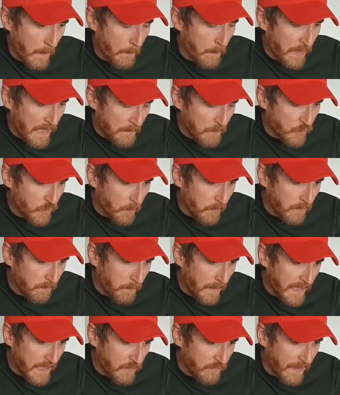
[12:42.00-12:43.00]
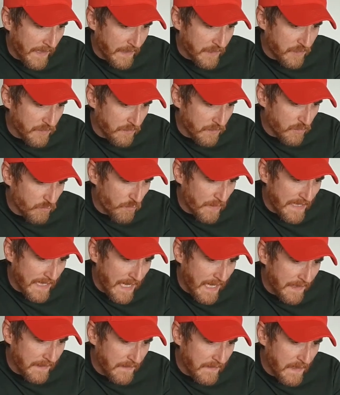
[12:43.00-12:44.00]
But I'm troubled by your actions
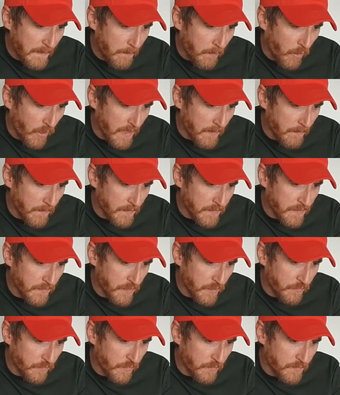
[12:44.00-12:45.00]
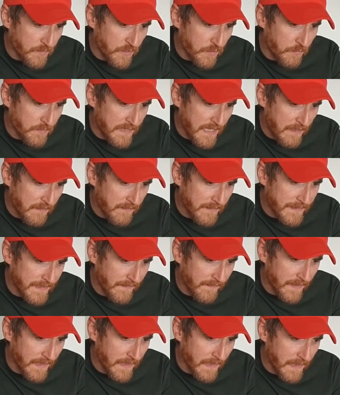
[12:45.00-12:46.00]
regarding the appointment of the group's new
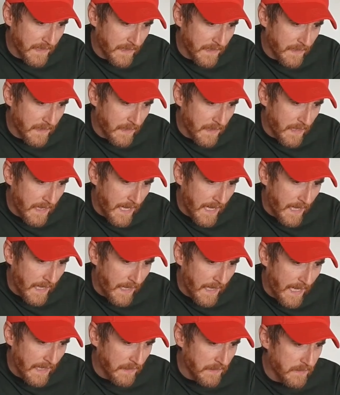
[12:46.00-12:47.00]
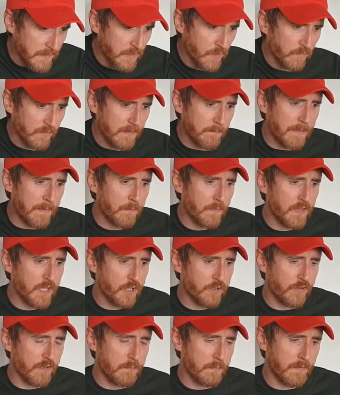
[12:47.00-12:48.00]
secretary. Helen's only been with the
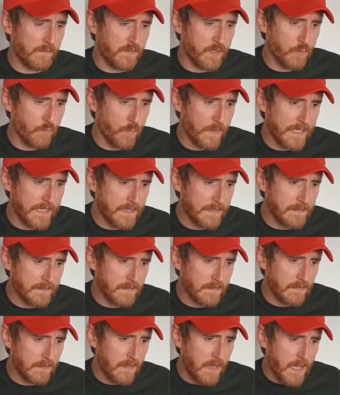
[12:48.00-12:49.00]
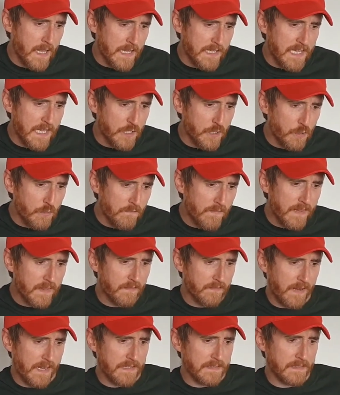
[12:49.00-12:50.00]
group a few weeks, yet you've
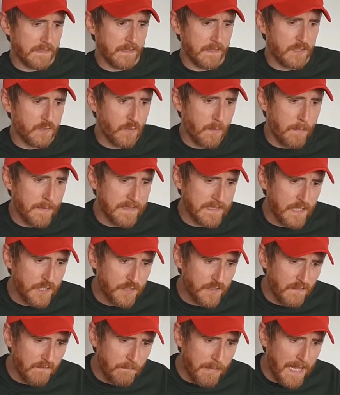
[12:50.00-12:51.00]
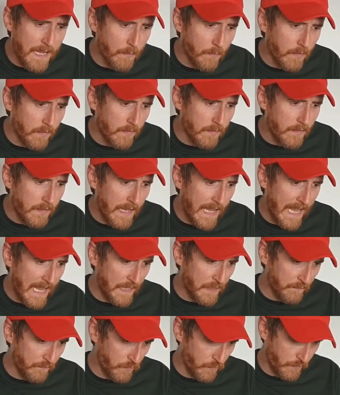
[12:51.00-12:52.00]
elevated her to a position of power
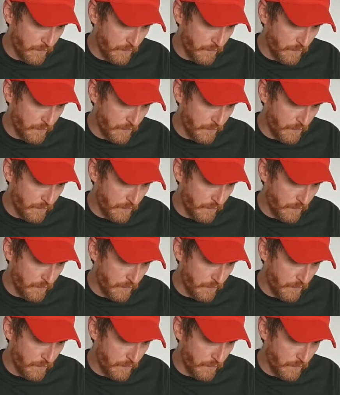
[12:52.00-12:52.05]
ahead of